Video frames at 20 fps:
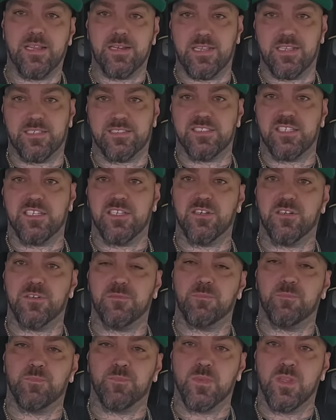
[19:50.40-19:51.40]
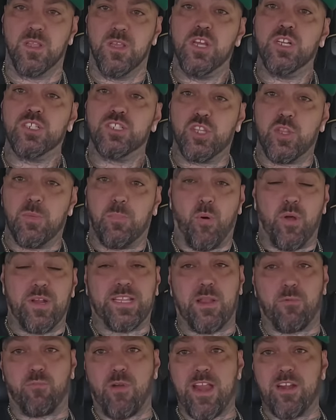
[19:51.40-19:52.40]
cell, to the point
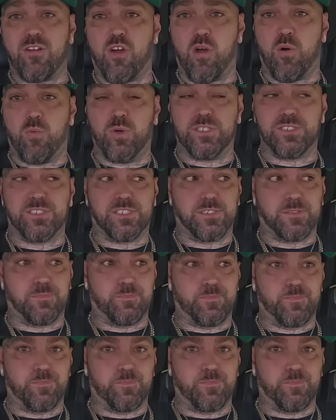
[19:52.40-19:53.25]
that Radar was